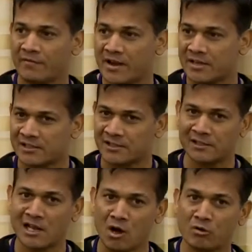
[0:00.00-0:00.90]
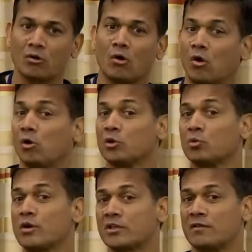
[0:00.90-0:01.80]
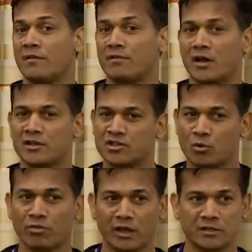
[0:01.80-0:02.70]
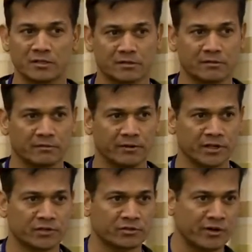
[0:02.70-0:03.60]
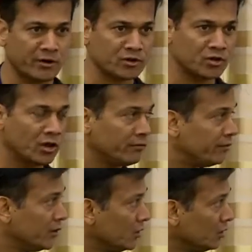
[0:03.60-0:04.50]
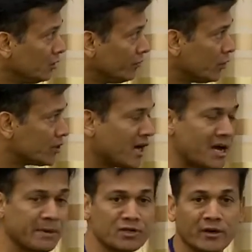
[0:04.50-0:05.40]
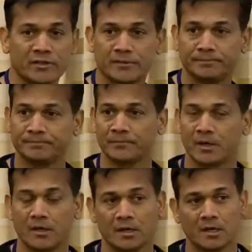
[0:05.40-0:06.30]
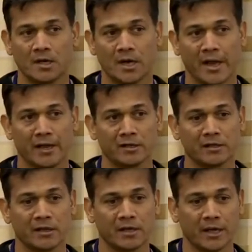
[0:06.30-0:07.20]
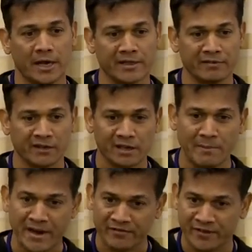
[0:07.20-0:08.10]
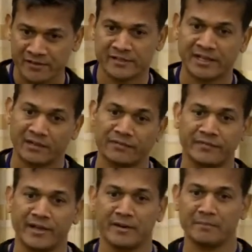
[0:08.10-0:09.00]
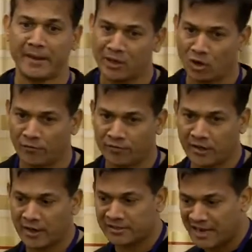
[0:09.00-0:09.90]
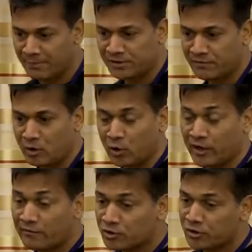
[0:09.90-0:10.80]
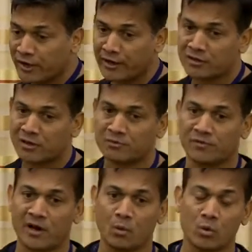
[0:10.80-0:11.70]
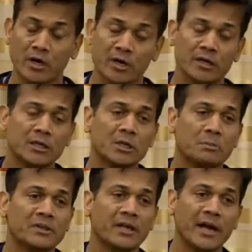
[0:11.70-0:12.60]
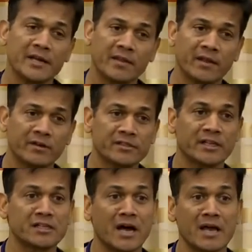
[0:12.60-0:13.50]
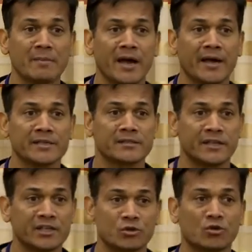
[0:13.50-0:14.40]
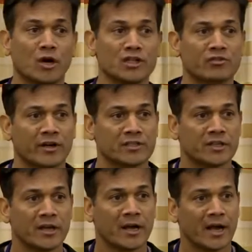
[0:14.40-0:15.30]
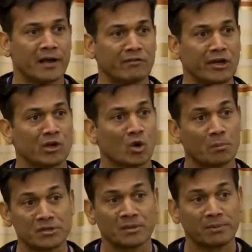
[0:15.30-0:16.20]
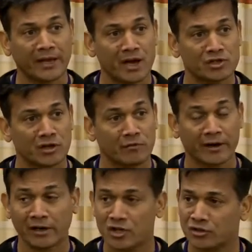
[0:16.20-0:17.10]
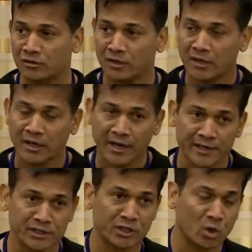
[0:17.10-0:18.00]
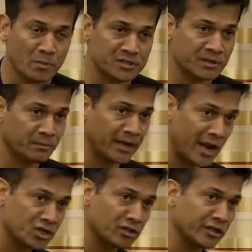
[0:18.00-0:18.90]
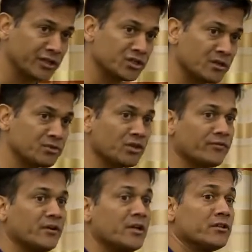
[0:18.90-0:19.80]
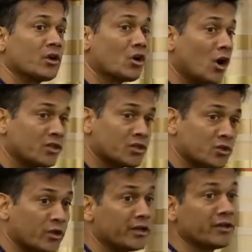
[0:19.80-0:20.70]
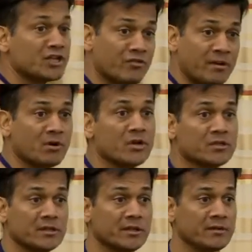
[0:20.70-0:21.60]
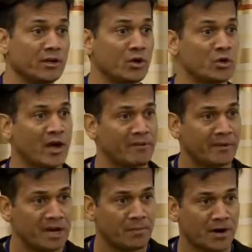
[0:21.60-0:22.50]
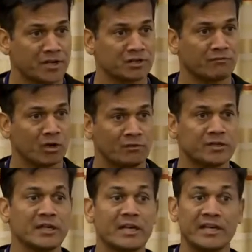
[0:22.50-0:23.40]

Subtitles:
If I distill down all the work that we've done, it's two things. We are trying to solve for time and trust. And I think it will manifest itself in many of the examples that we're going to give you today in terms of our work. But the idea there is that time has, these two constructs have enormous implication in regulation, has enormous implication in terms of the cost to the industry, because you have many parties involved.